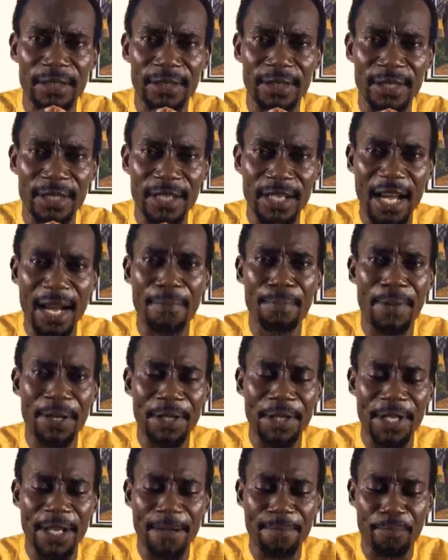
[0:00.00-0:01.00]
Number
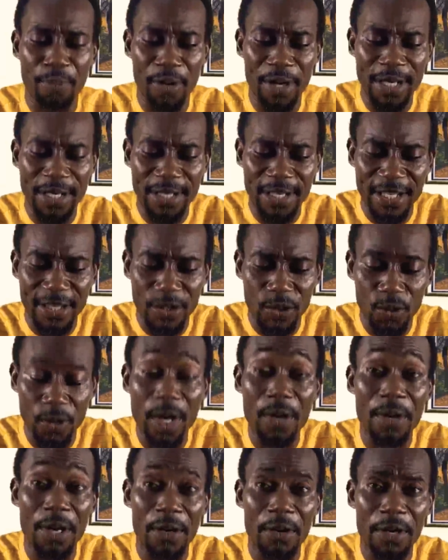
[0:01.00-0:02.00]
3 point is
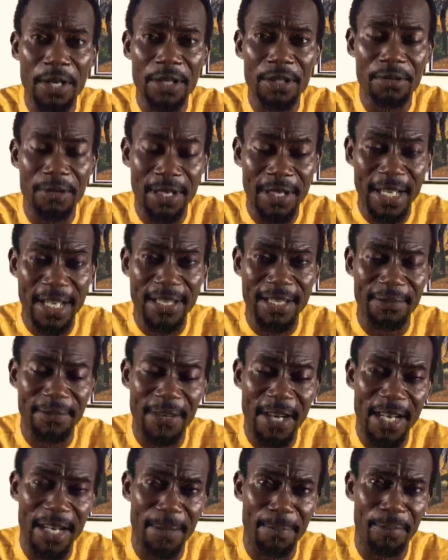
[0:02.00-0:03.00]
where we're going to, and that's the
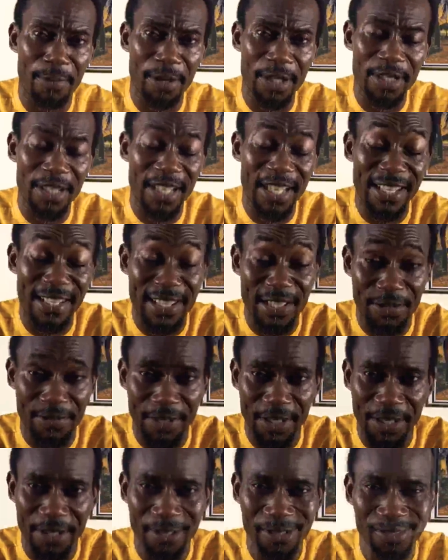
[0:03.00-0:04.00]
final point in this
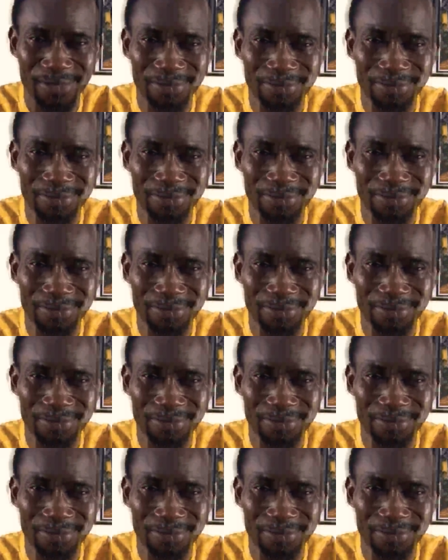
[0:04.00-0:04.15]
video.